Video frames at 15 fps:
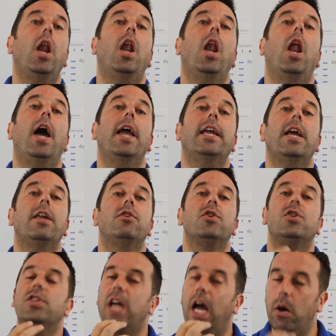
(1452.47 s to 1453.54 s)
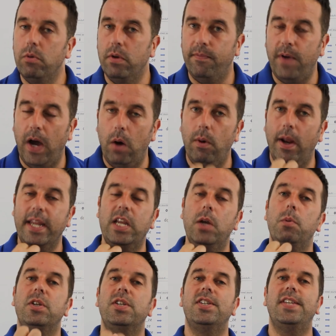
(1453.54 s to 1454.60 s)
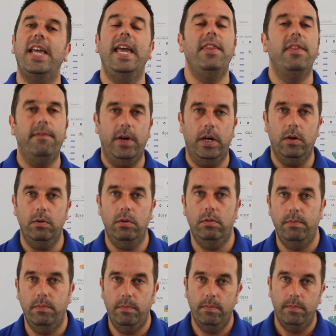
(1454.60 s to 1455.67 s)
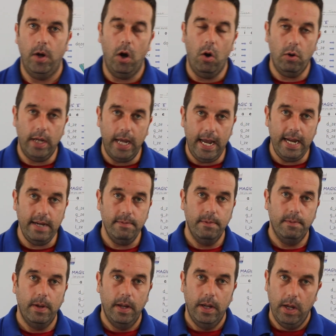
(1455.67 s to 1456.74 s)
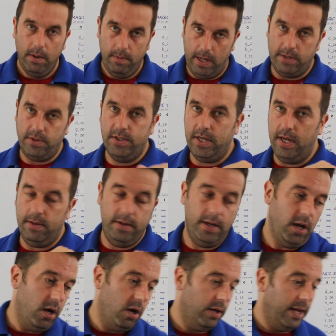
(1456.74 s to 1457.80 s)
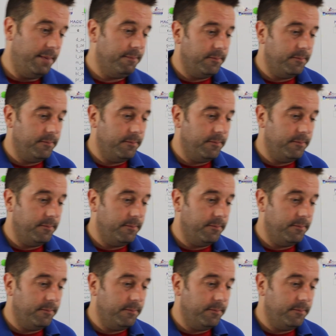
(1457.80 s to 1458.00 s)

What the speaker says: like to sound the vowel like you would say the vowel, okay? That's it, okay?